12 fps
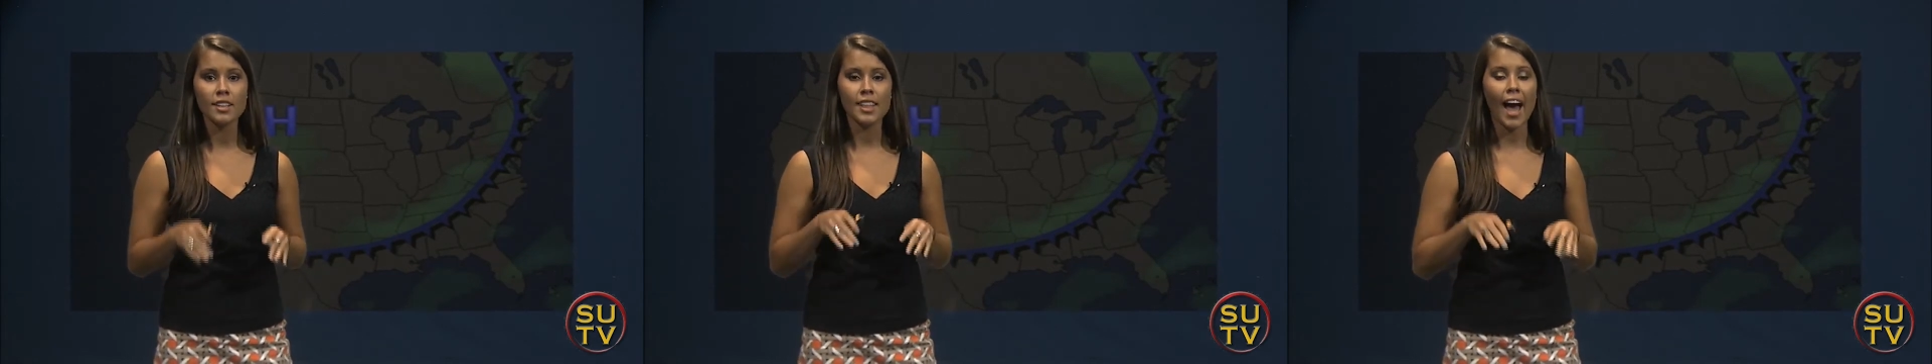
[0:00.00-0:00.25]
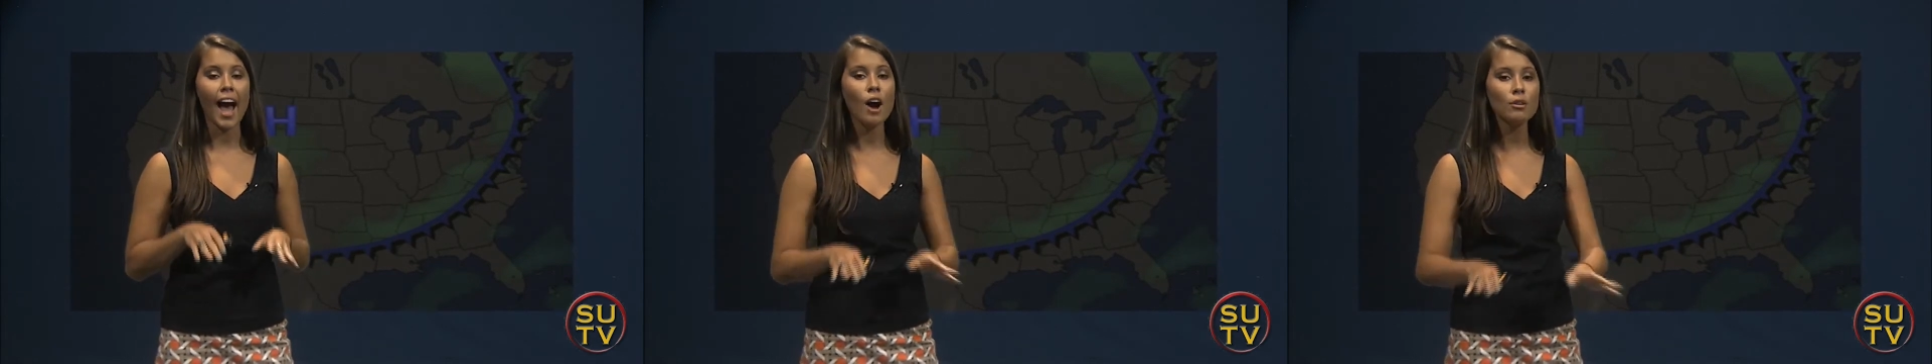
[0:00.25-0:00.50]
The
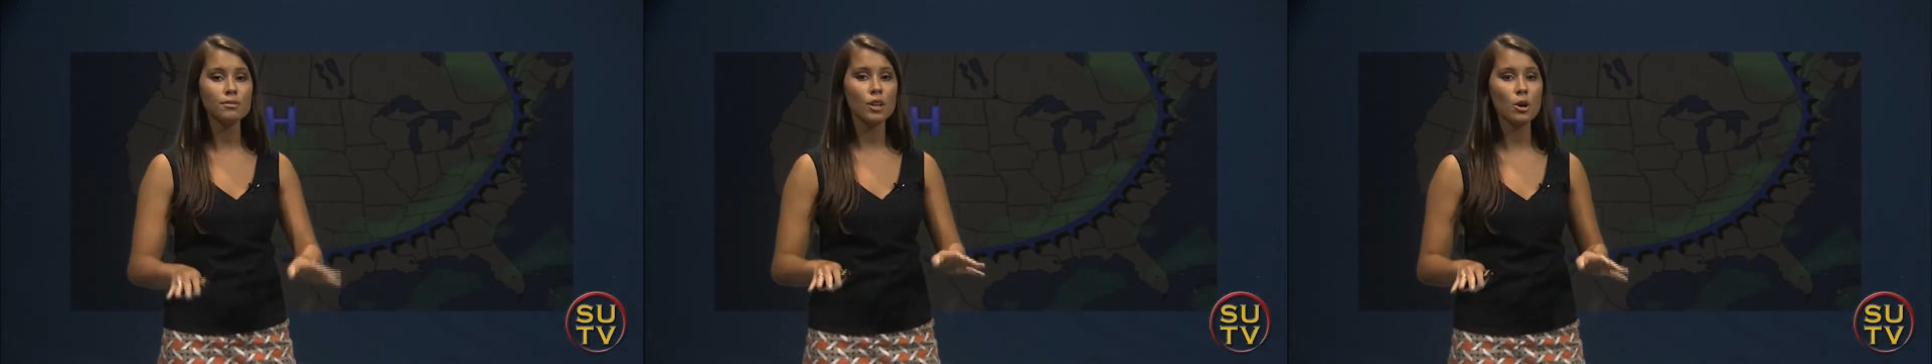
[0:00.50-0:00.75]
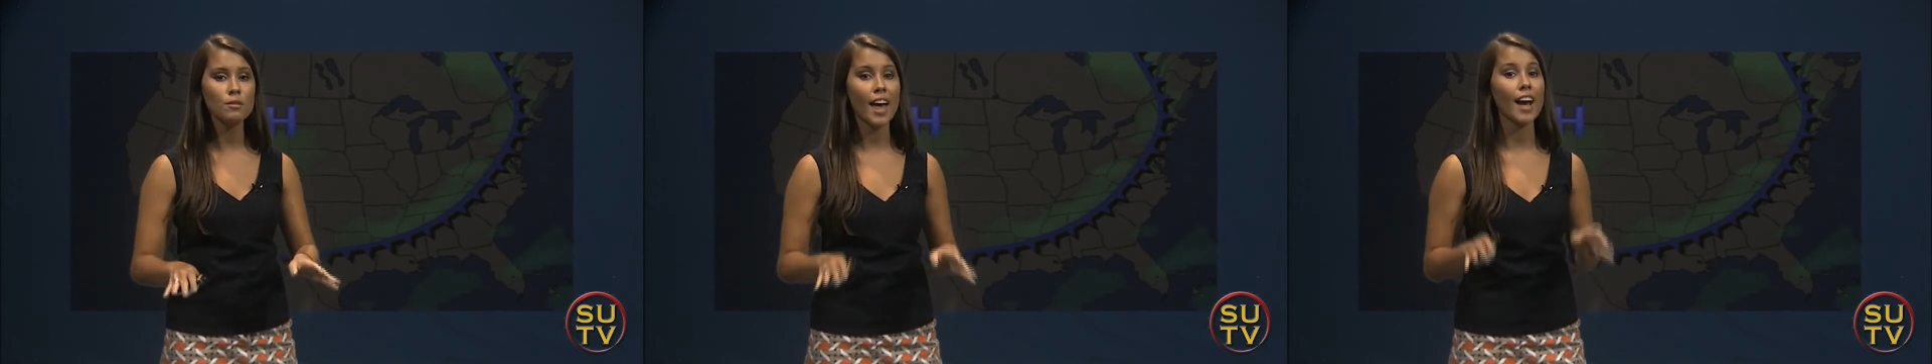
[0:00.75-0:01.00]

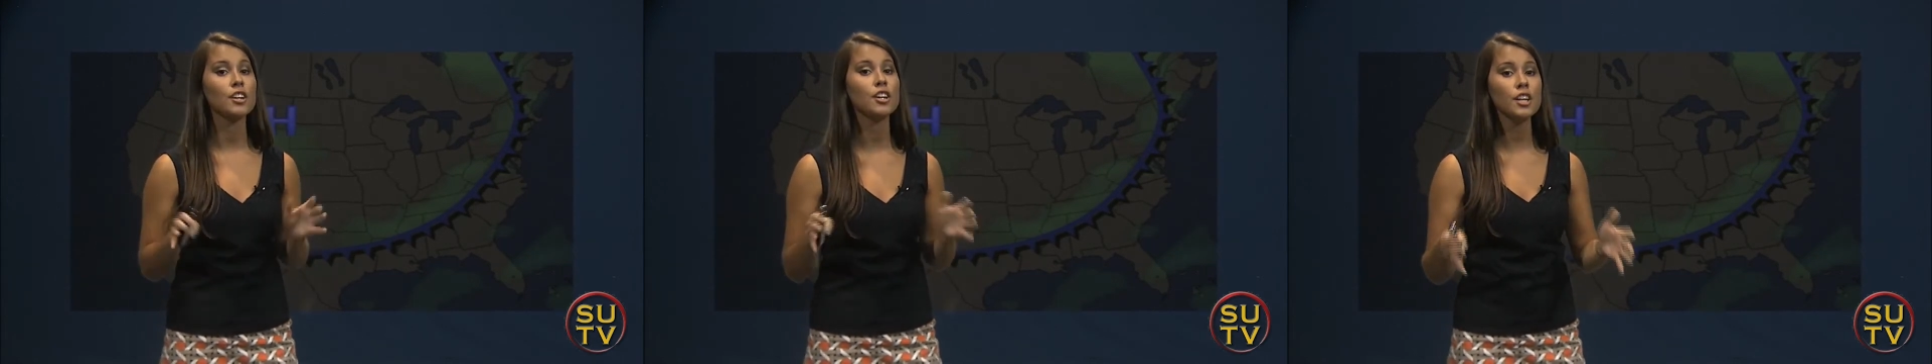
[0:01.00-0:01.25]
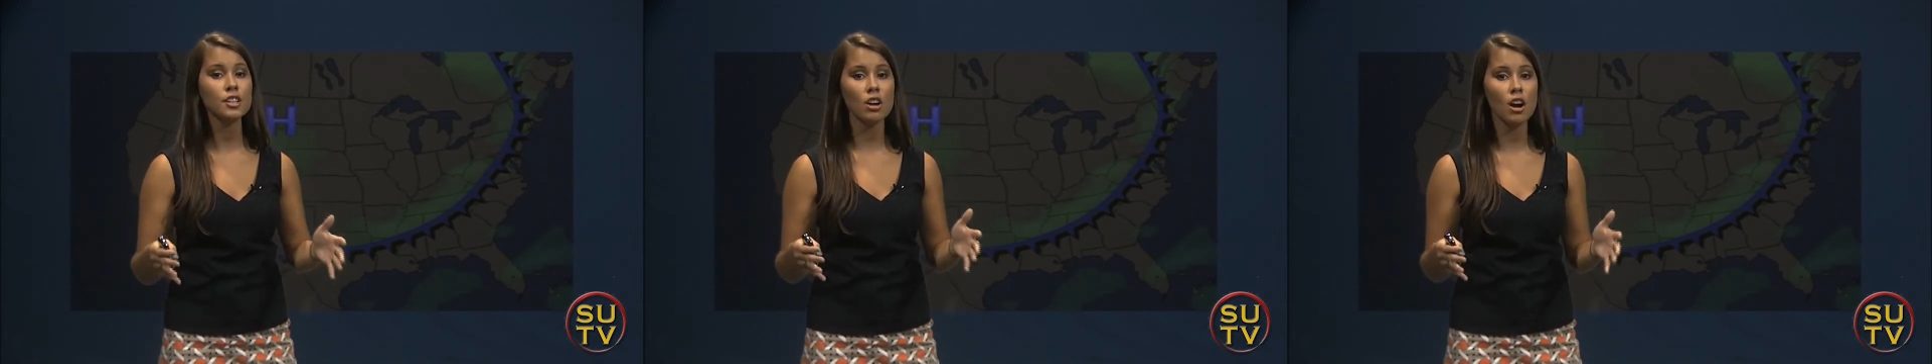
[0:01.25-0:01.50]
outflow of that
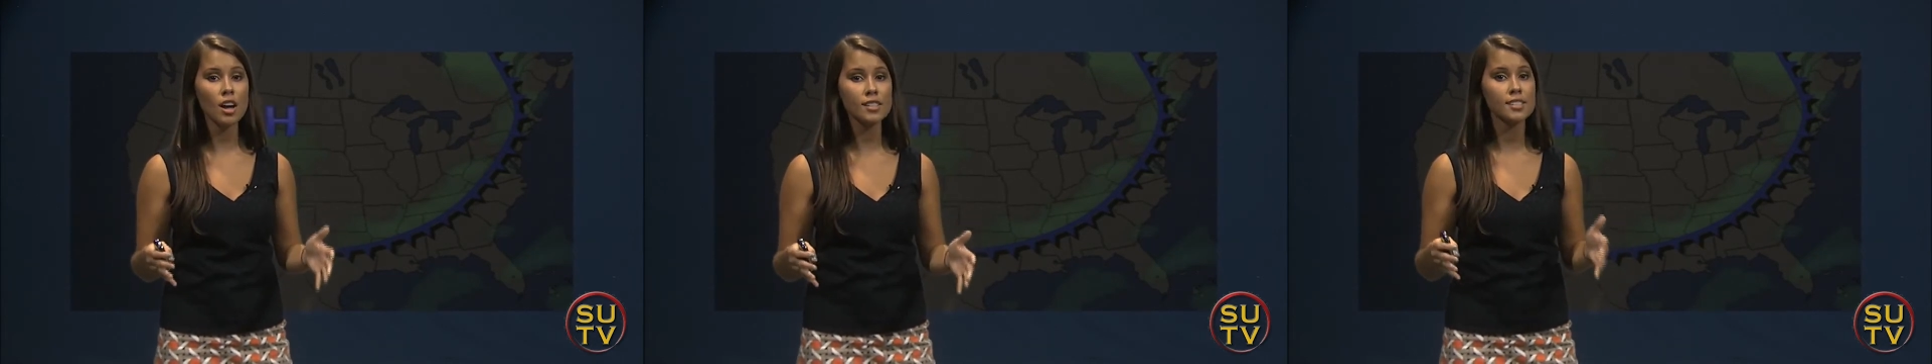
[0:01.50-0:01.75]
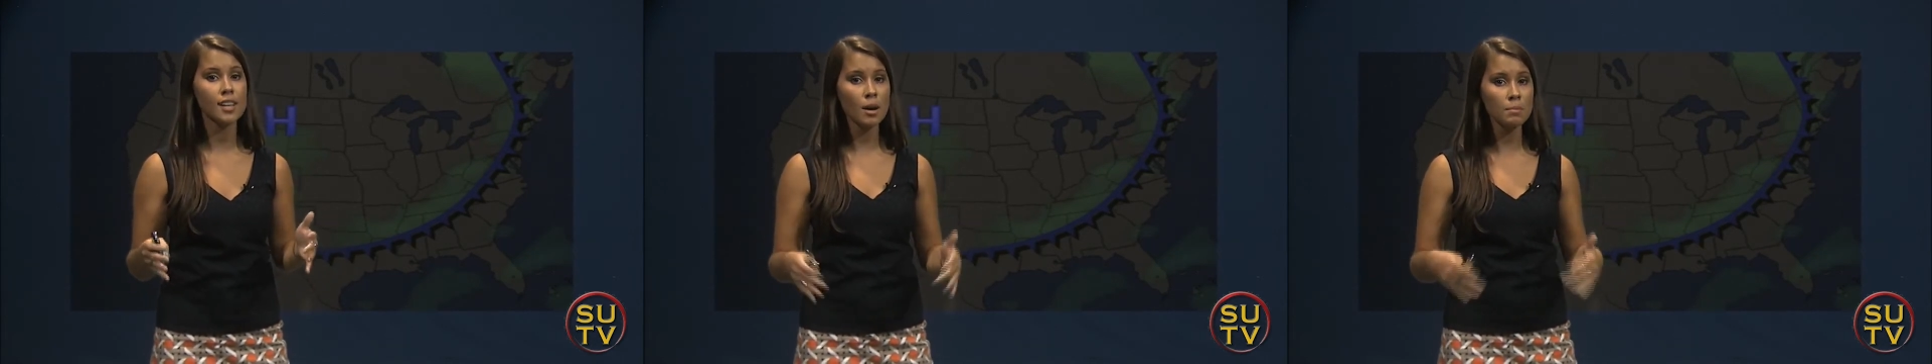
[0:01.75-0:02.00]
could cause
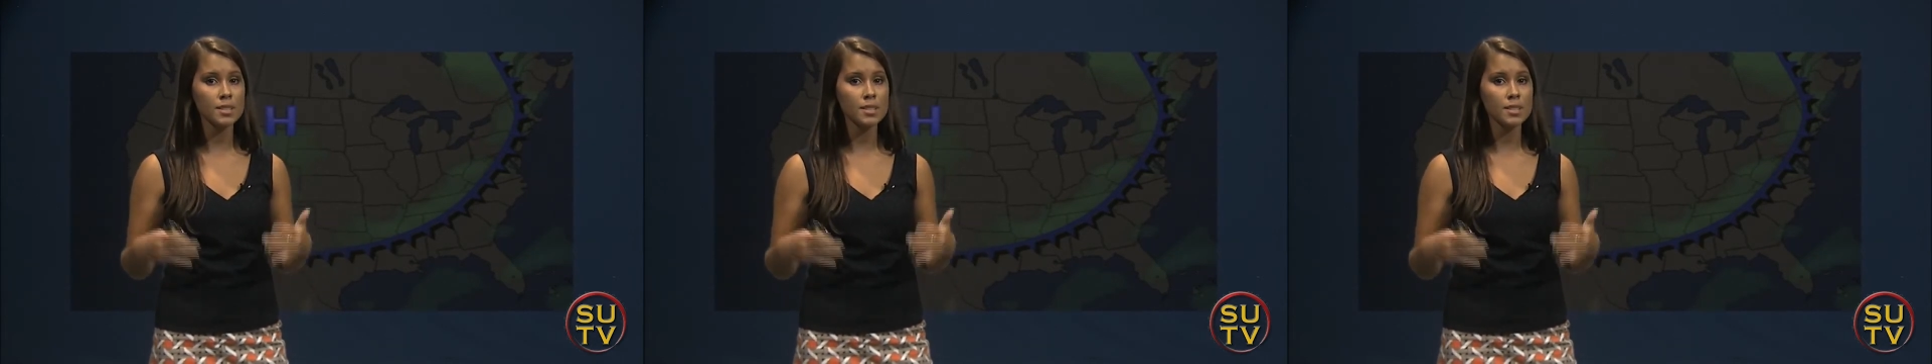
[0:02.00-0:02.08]
some